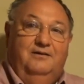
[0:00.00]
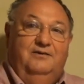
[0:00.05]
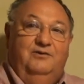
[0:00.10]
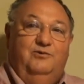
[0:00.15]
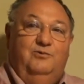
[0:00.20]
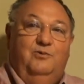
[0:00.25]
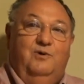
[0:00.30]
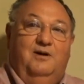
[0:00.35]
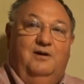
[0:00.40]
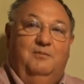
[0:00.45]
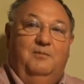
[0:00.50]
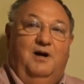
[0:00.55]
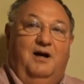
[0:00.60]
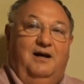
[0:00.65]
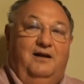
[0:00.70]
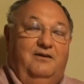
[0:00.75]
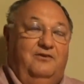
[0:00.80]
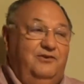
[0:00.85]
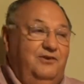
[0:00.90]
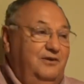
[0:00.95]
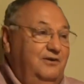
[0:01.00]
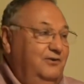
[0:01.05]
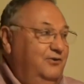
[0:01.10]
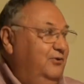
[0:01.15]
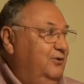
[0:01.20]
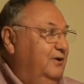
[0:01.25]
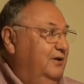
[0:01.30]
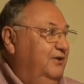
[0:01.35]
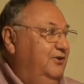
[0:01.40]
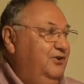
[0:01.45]
square miles that are
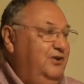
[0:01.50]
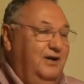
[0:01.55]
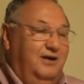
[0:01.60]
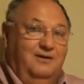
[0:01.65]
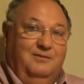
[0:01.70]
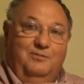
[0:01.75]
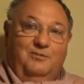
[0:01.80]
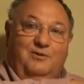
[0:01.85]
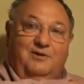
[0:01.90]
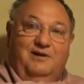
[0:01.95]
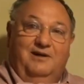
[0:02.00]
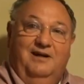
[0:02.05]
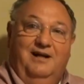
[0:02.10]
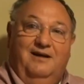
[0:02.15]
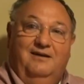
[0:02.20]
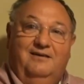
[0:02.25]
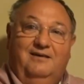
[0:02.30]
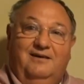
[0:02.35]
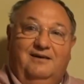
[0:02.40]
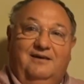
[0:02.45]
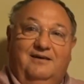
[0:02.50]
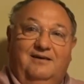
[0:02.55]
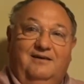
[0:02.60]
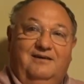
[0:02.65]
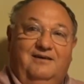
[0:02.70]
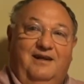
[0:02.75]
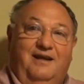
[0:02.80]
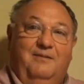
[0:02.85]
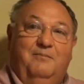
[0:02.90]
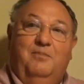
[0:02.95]
sort of checkerboarded out there.
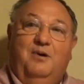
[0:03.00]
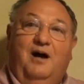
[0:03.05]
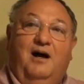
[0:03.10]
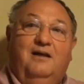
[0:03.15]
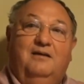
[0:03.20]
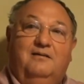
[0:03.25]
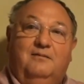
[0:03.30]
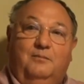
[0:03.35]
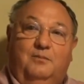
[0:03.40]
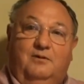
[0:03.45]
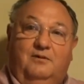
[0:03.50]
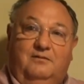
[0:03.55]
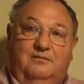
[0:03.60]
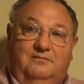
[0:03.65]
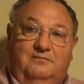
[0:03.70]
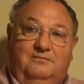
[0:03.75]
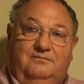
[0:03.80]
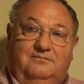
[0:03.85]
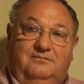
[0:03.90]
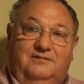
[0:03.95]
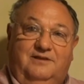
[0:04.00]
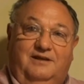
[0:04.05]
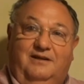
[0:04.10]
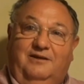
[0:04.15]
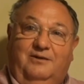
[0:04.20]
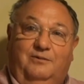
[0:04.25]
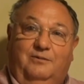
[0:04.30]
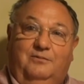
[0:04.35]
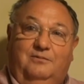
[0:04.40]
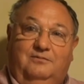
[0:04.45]
Impossible to
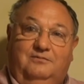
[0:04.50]
do.